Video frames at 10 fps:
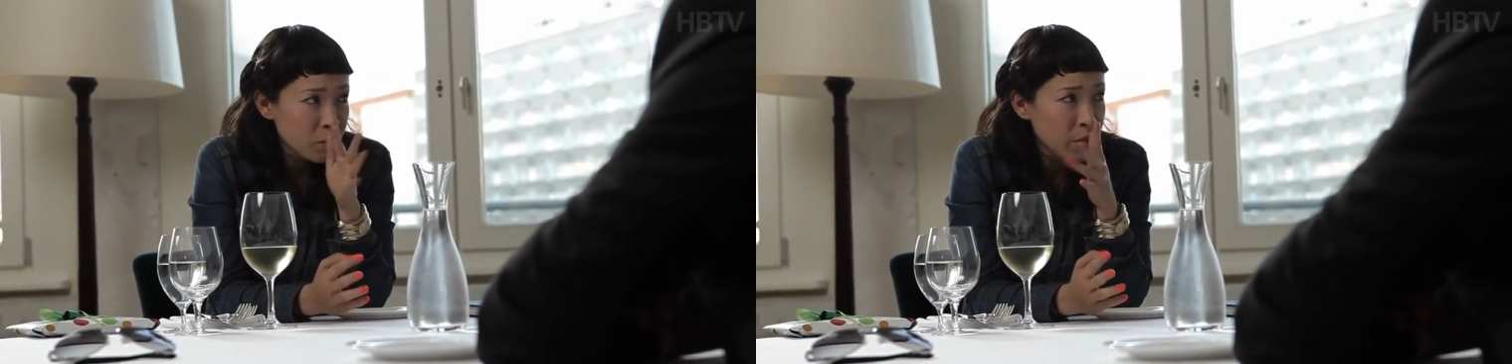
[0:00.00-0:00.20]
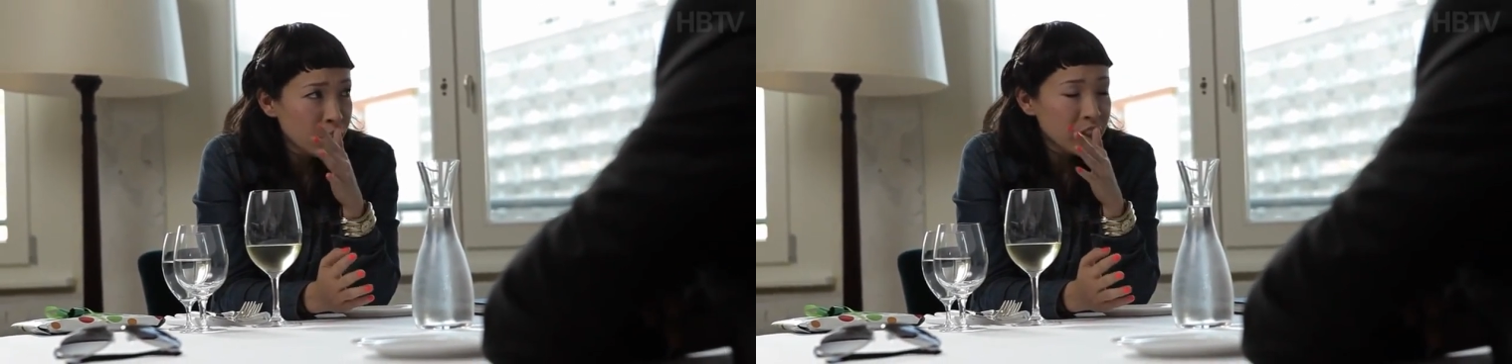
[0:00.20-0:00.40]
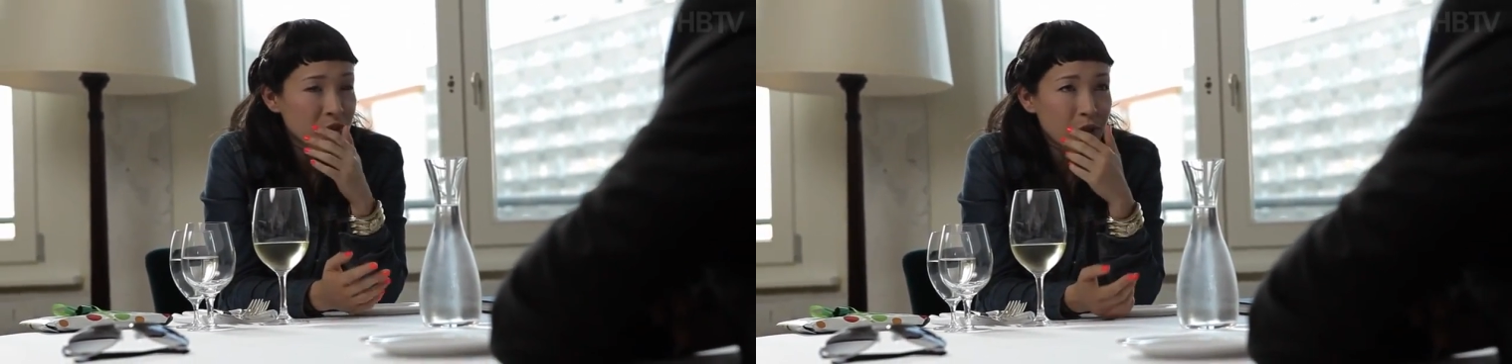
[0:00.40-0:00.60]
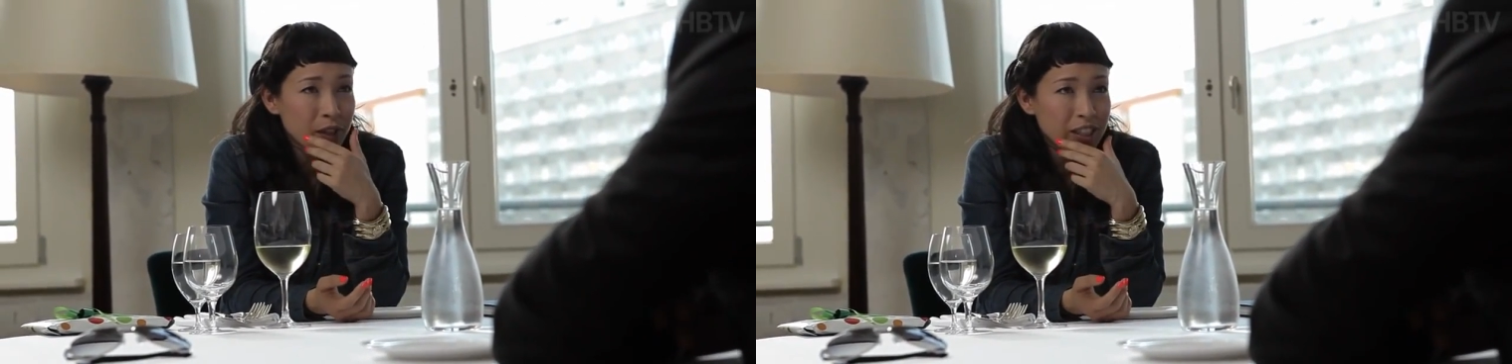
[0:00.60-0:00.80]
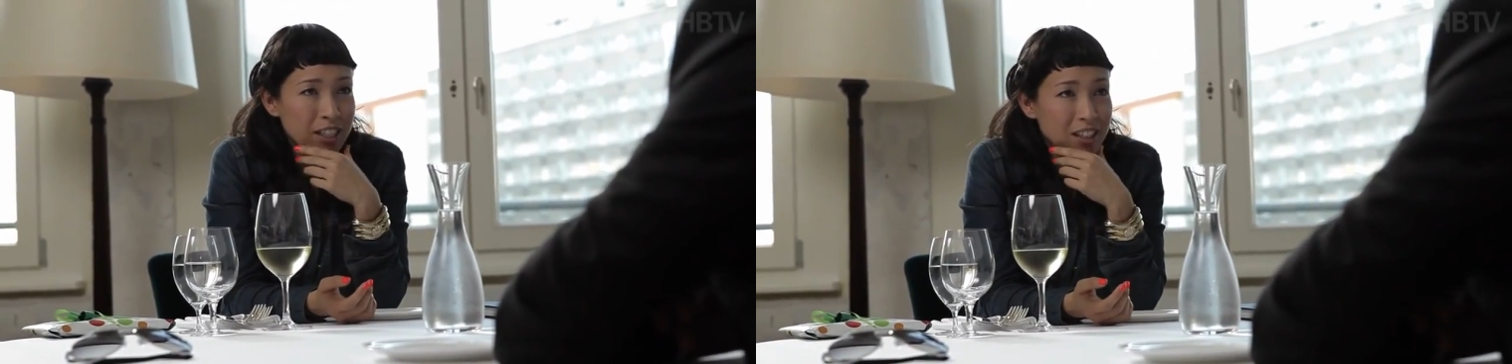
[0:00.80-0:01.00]

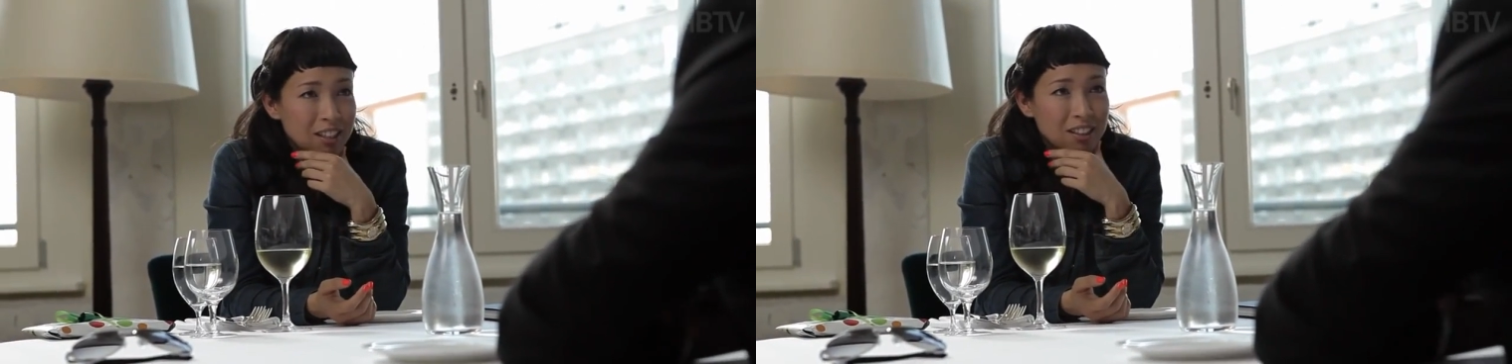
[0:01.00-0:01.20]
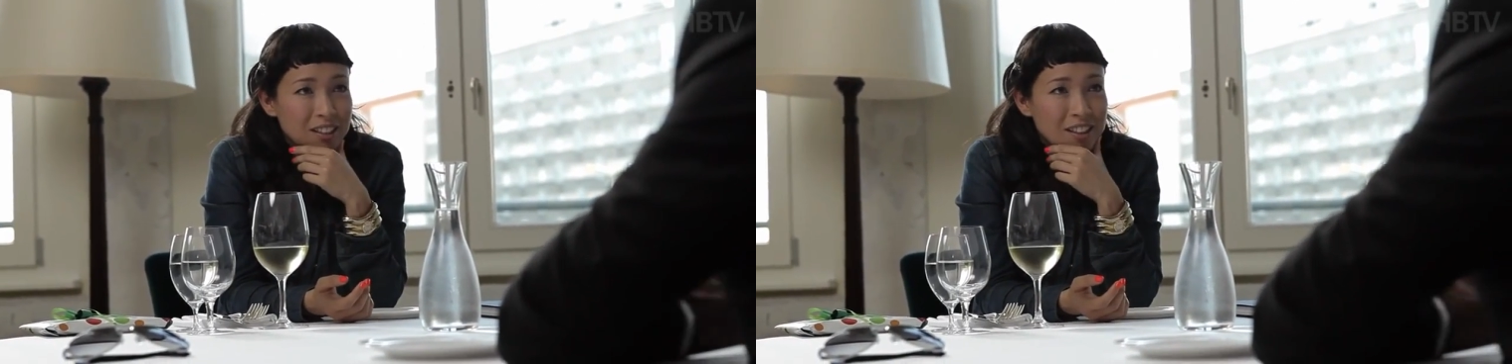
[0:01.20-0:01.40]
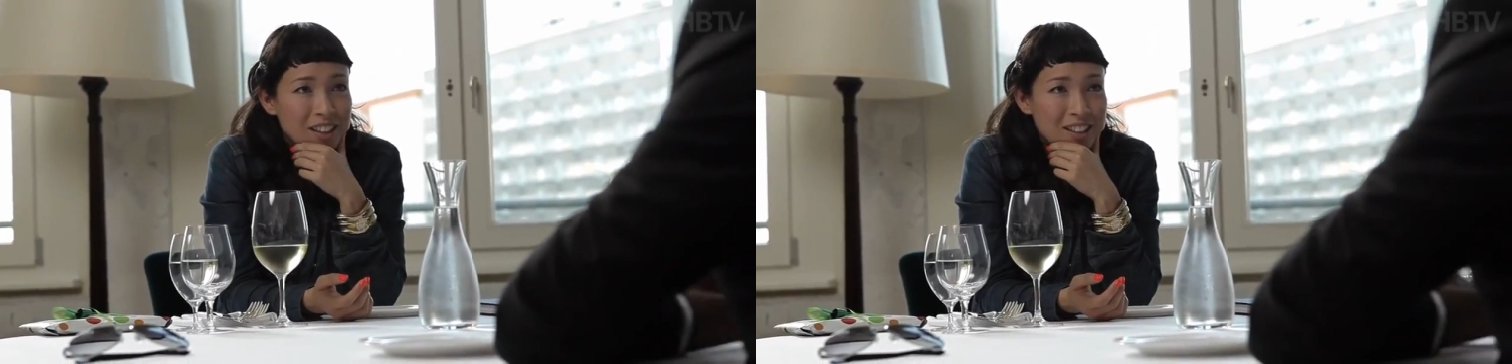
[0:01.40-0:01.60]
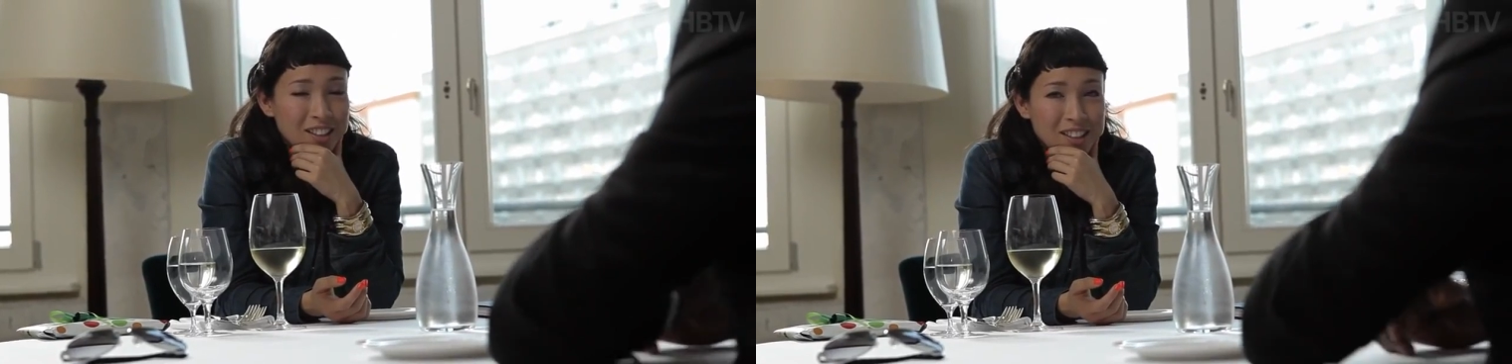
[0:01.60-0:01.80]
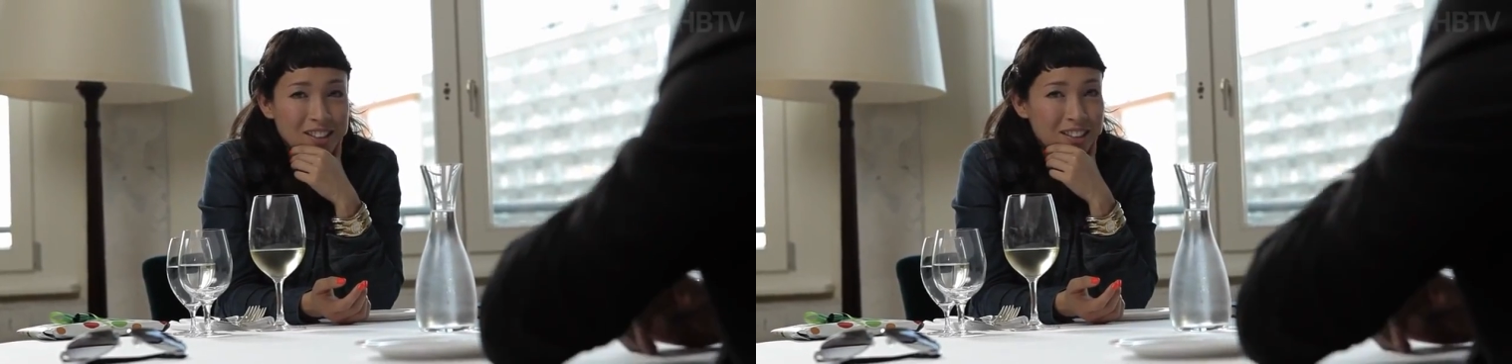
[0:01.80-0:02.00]
14, and
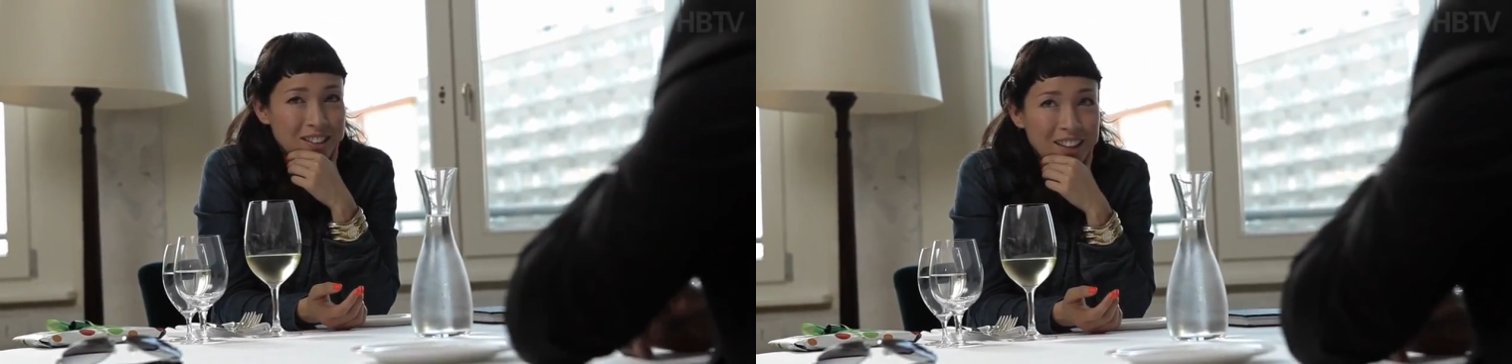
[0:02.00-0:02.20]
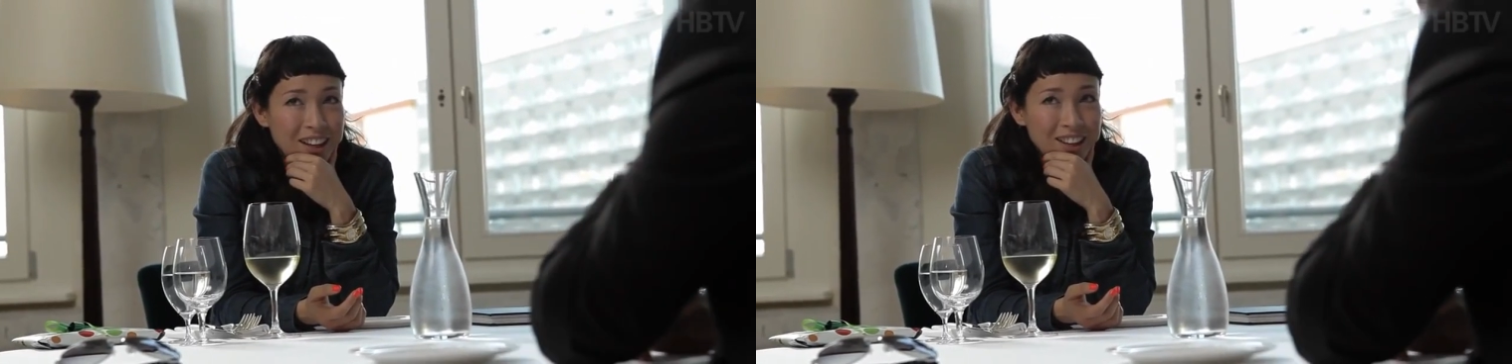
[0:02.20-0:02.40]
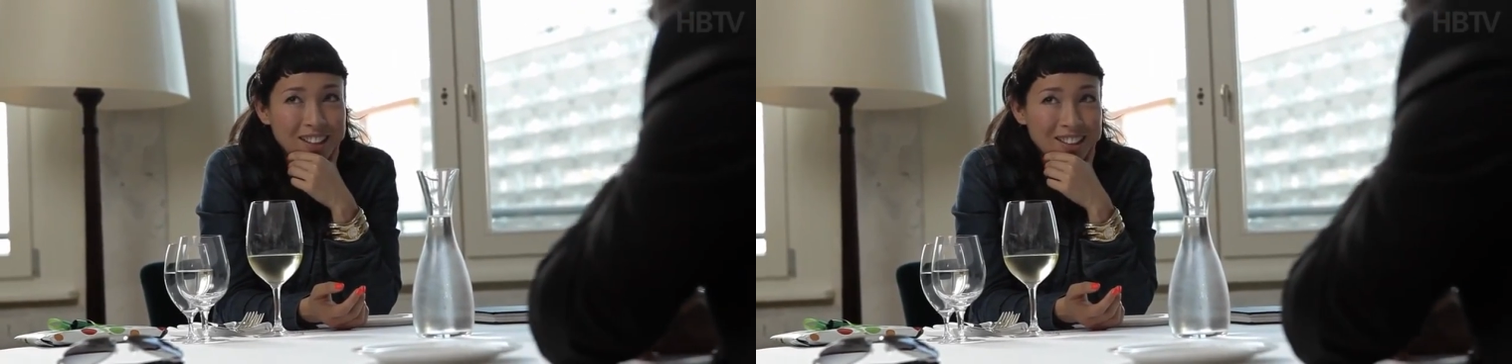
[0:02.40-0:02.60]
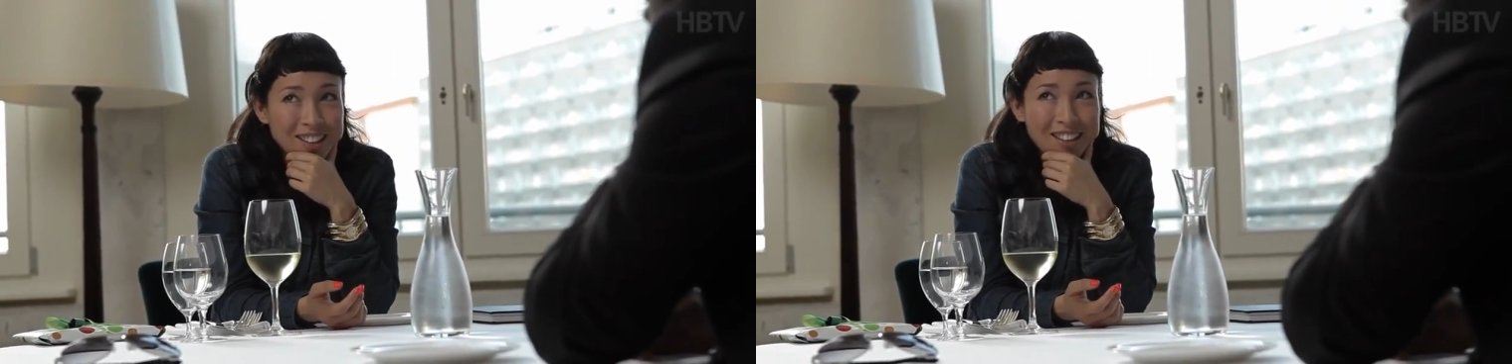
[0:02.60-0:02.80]
just like,